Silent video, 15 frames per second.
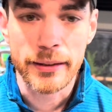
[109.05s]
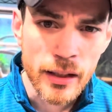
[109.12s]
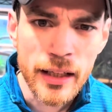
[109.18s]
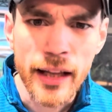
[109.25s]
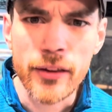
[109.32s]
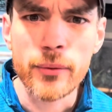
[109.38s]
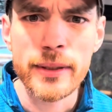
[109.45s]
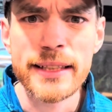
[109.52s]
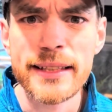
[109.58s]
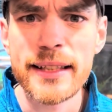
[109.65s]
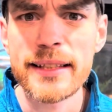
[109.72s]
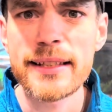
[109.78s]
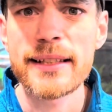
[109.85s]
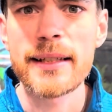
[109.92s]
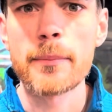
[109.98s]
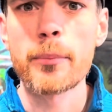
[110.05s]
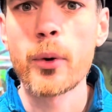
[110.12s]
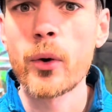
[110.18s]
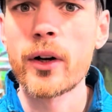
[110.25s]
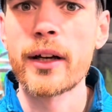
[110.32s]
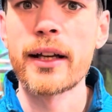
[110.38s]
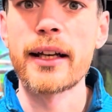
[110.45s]
Now, the reason this is
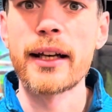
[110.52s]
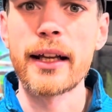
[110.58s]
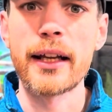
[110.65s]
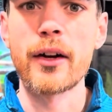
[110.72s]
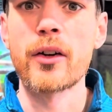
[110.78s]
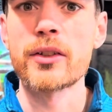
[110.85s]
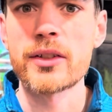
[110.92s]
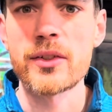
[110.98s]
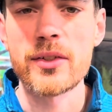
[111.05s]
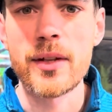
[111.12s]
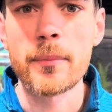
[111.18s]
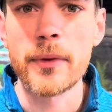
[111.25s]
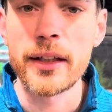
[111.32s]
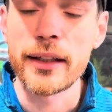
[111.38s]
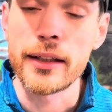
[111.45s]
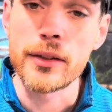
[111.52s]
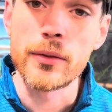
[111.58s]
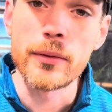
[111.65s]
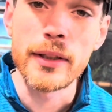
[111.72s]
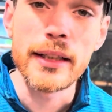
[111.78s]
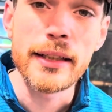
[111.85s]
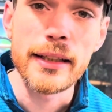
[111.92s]
important and also something that you
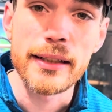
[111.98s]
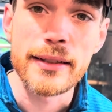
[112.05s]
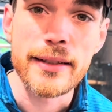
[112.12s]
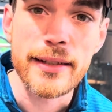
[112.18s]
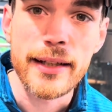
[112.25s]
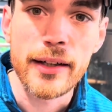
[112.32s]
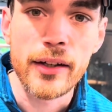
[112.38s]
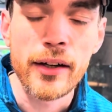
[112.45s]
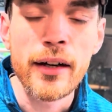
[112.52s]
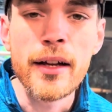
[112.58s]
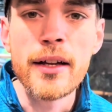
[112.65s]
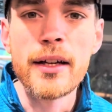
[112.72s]
need to consider